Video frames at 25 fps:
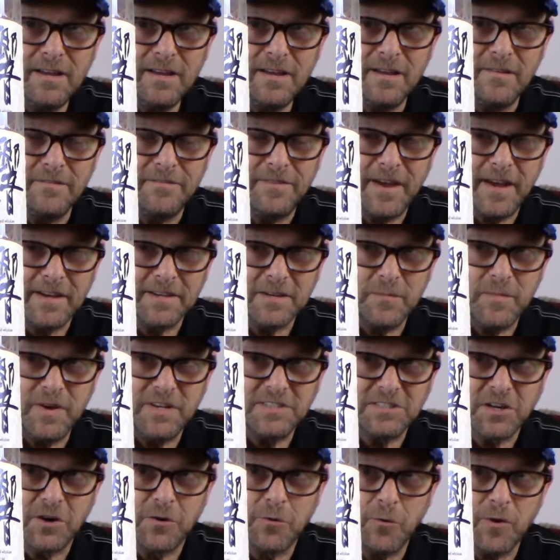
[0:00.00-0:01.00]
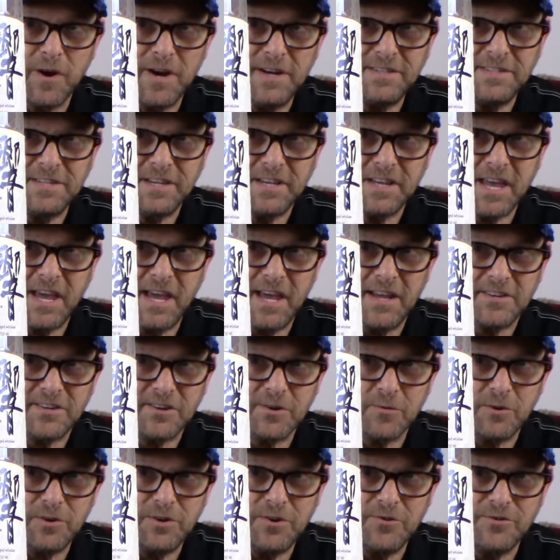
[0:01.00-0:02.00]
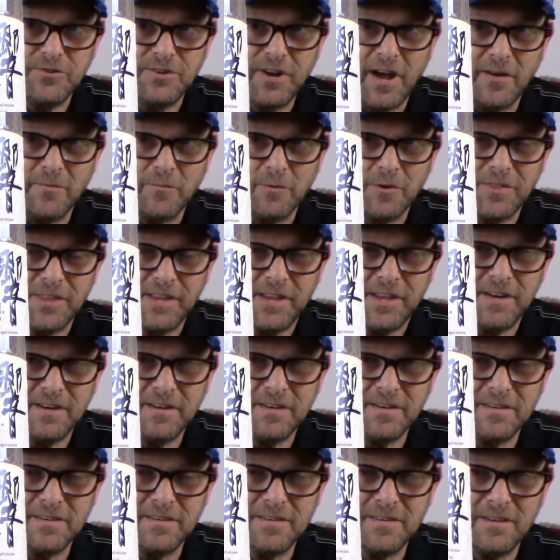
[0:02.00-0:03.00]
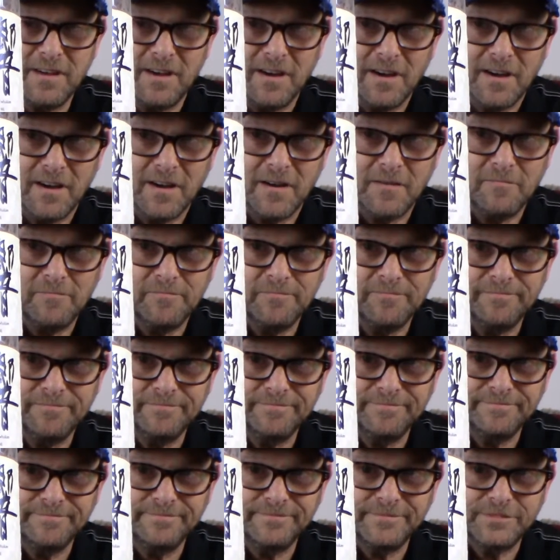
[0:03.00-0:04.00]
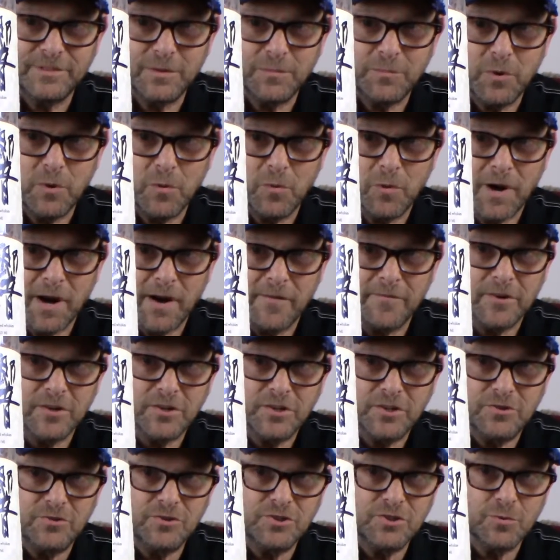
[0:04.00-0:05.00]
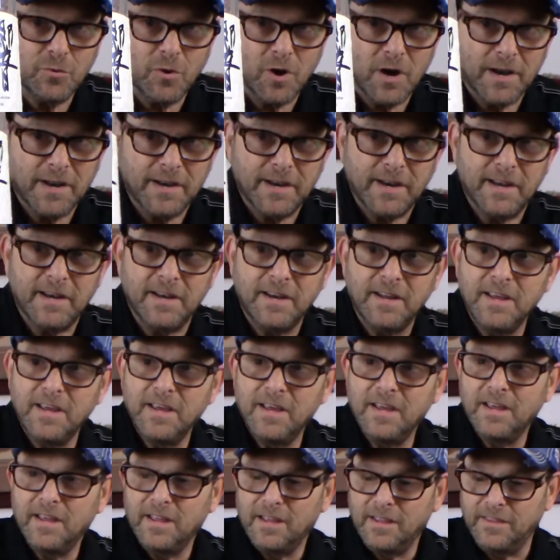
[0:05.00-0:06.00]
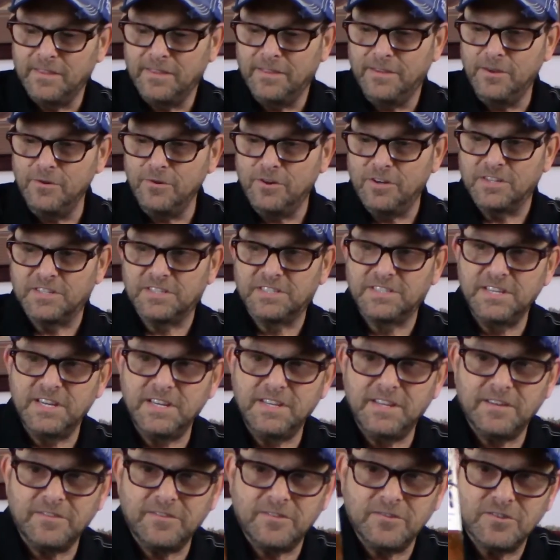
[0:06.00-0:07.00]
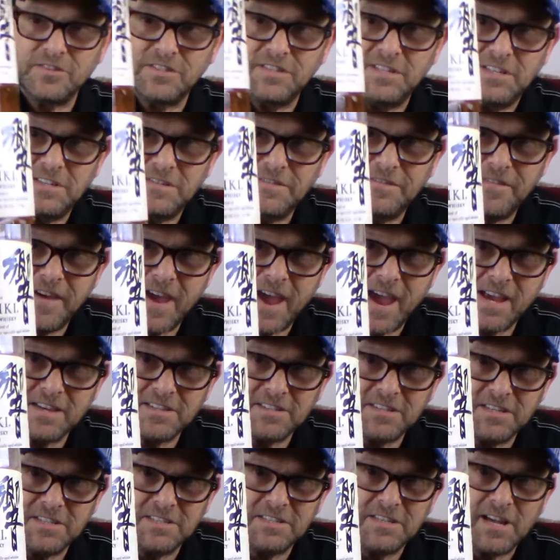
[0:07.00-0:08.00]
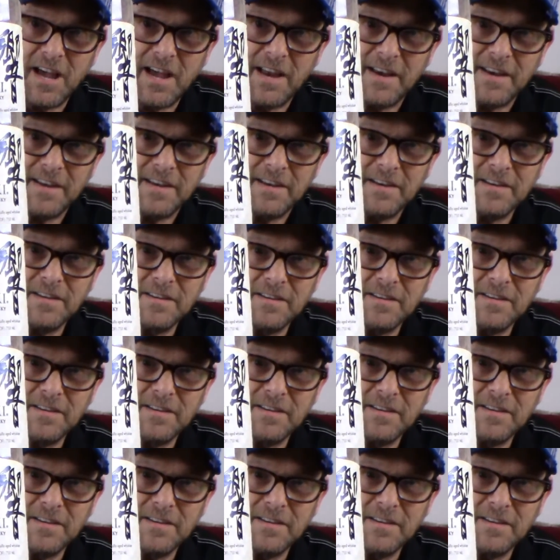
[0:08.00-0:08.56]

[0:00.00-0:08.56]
In fact, it makes a great decanter when you're done with it, to put whatever juice you want in it. You can see that there's these facets on it.